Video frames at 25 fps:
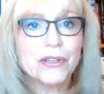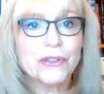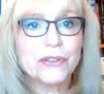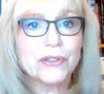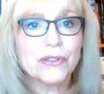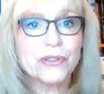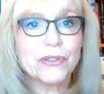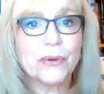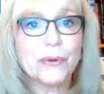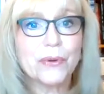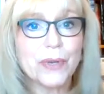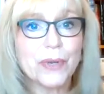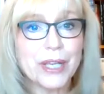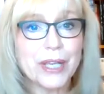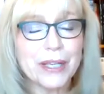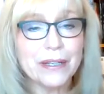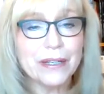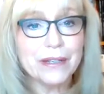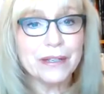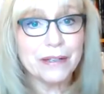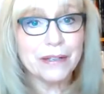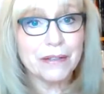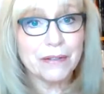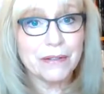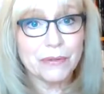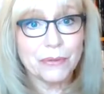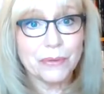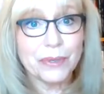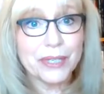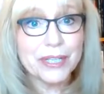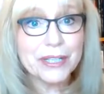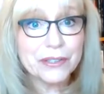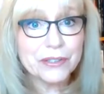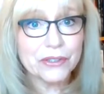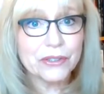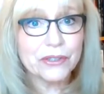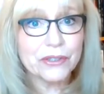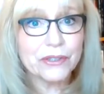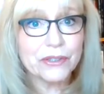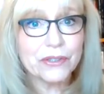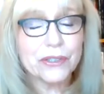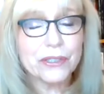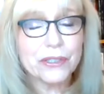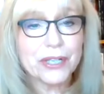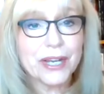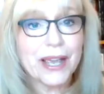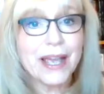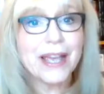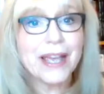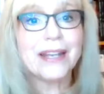So in
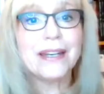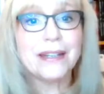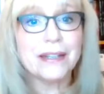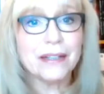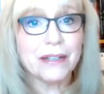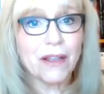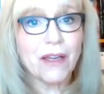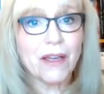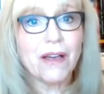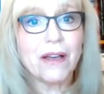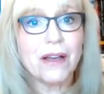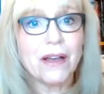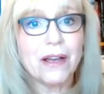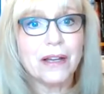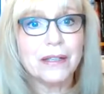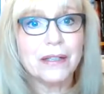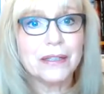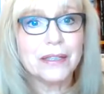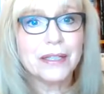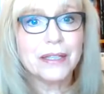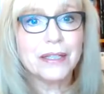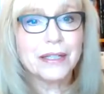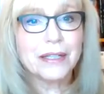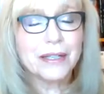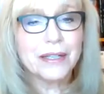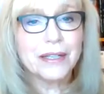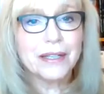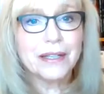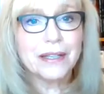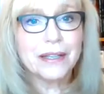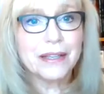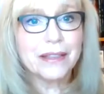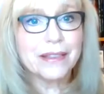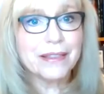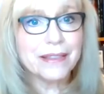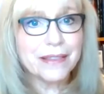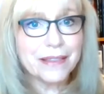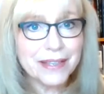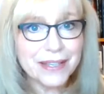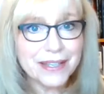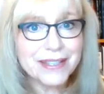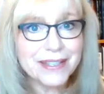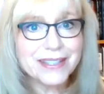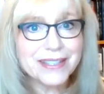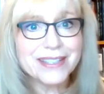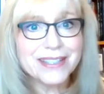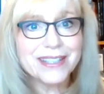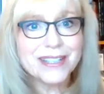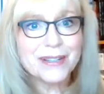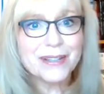research and in law,
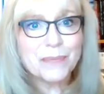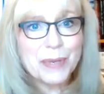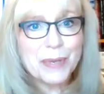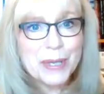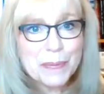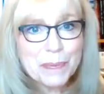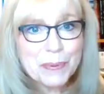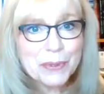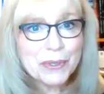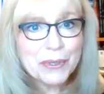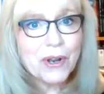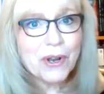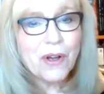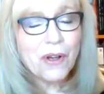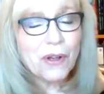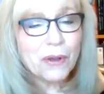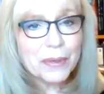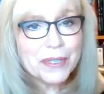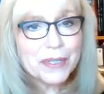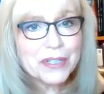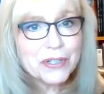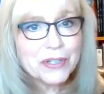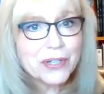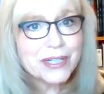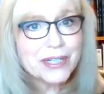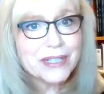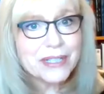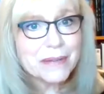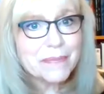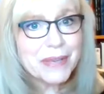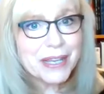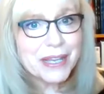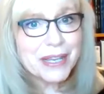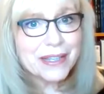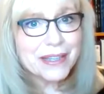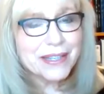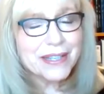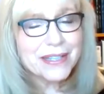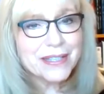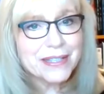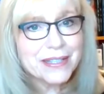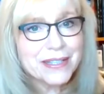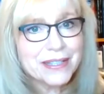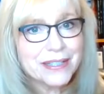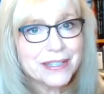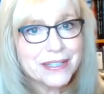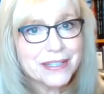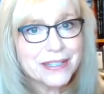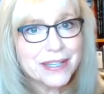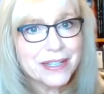these people are always trying to make these
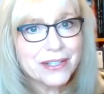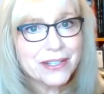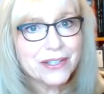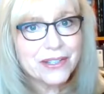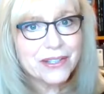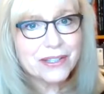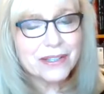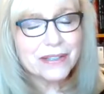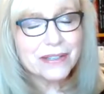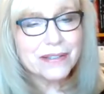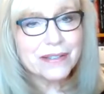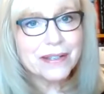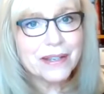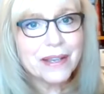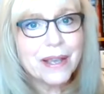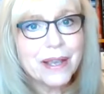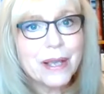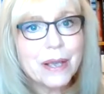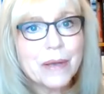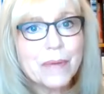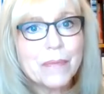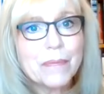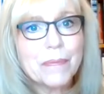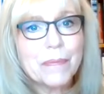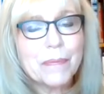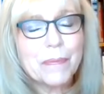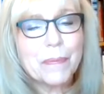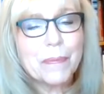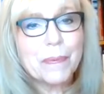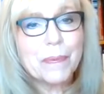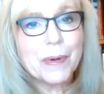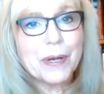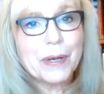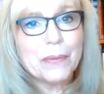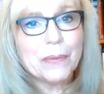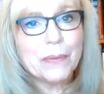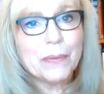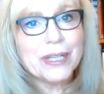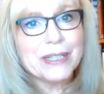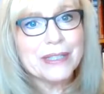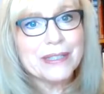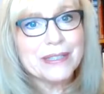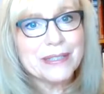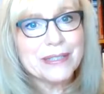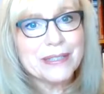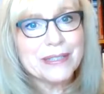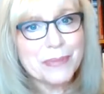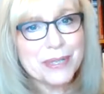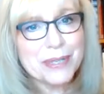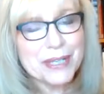distinctions. But
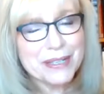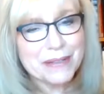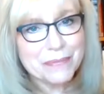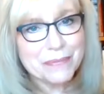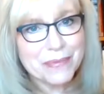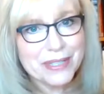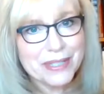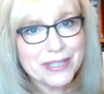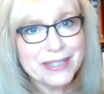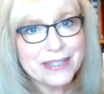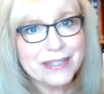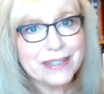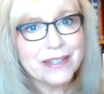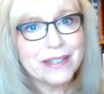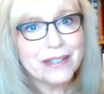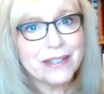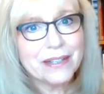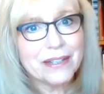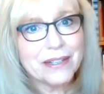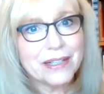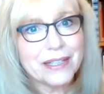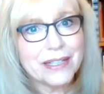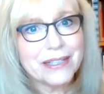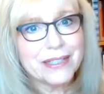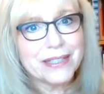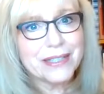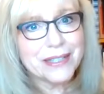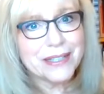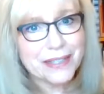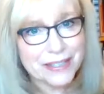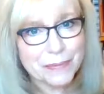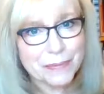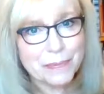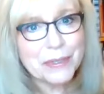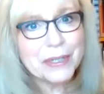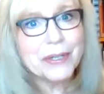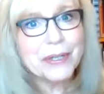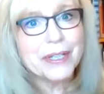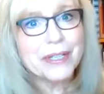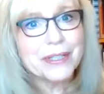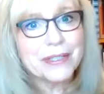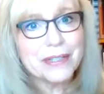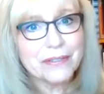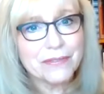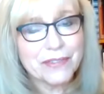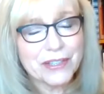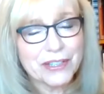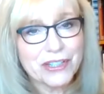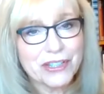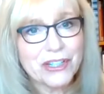what's being missed there is the
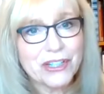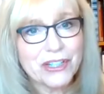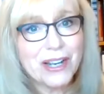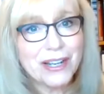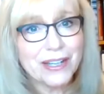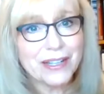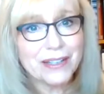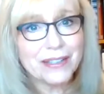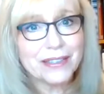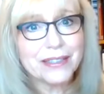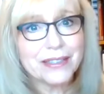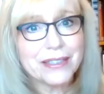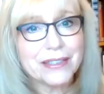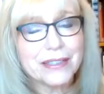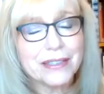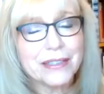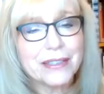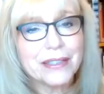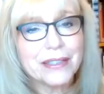experience of the child.